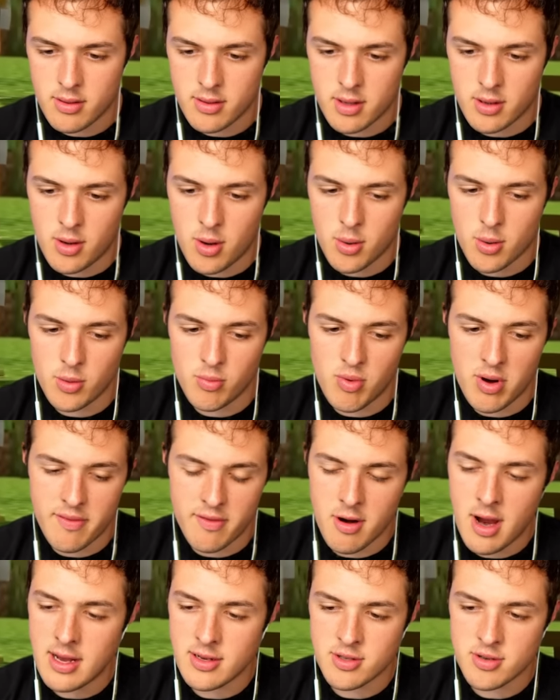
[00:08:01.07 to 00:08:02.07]
the local
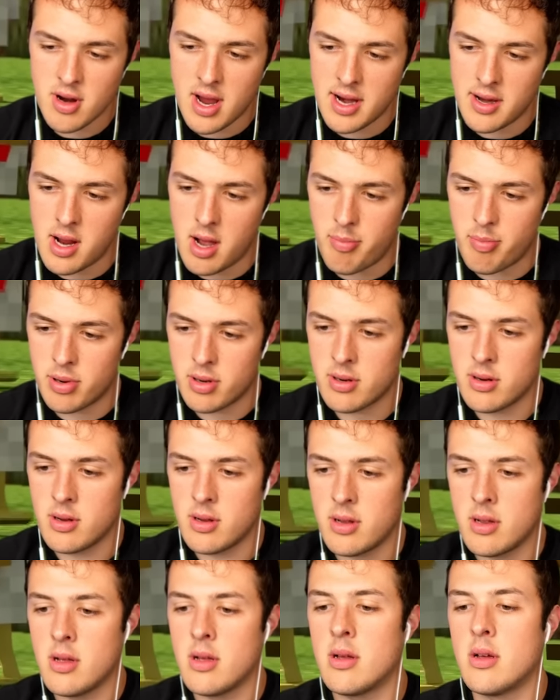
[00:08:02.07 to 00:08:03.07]
river has dried up.
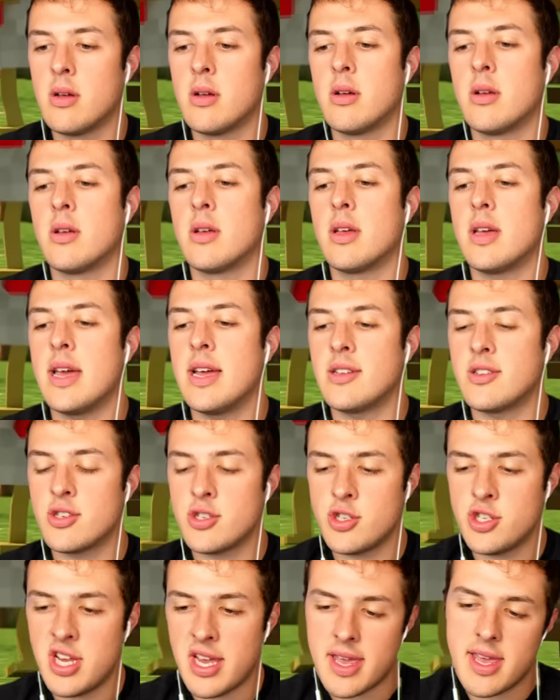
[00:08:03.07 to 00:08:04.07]
It's
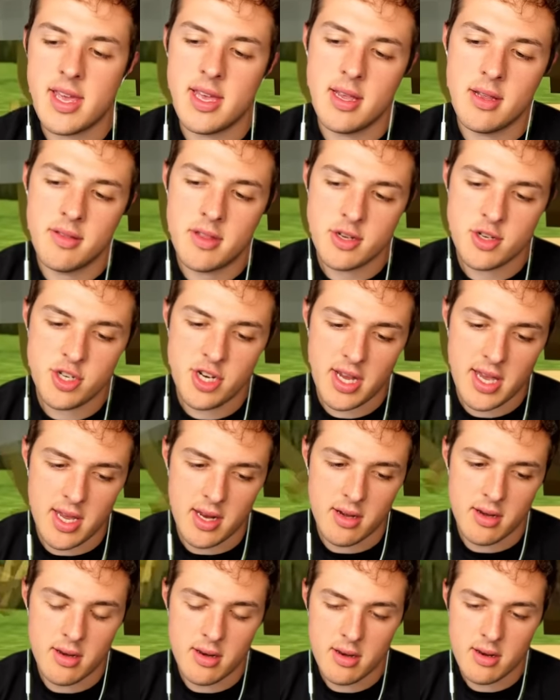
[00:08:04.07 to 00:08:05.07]
Chicky the
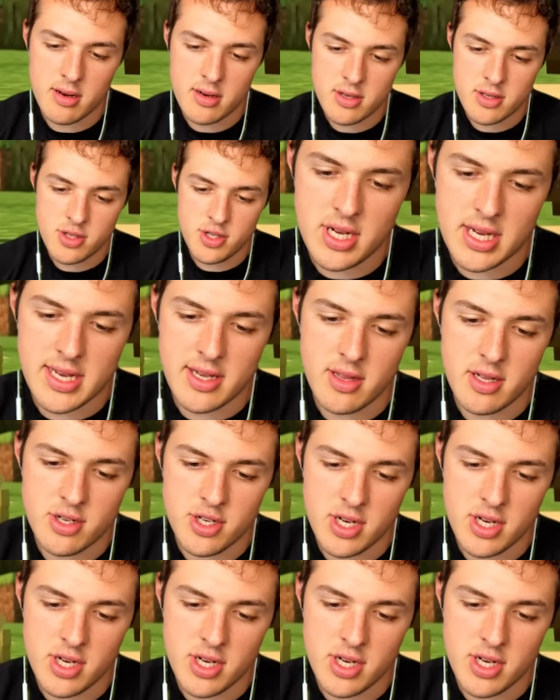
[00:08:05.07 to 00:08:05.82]
chicken. Chicky the